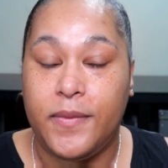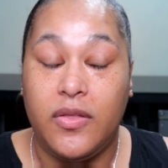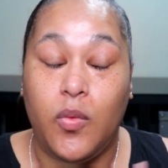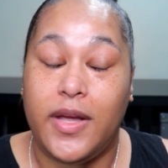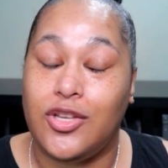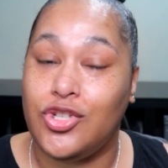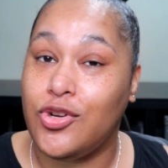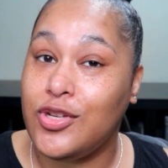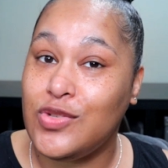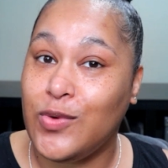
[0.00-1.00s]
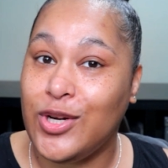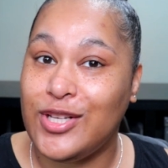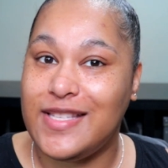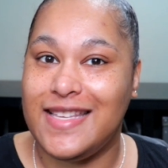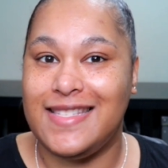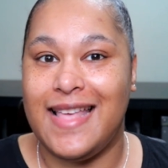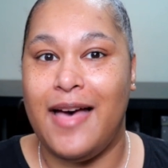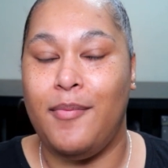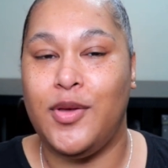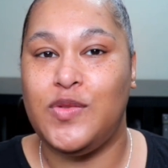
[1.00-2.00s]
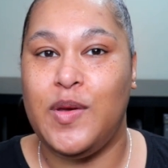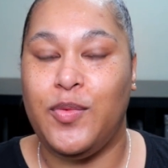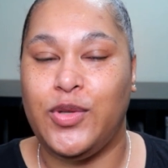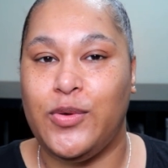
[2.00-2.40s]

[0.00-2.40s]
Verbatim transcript: The way insurance works is that most people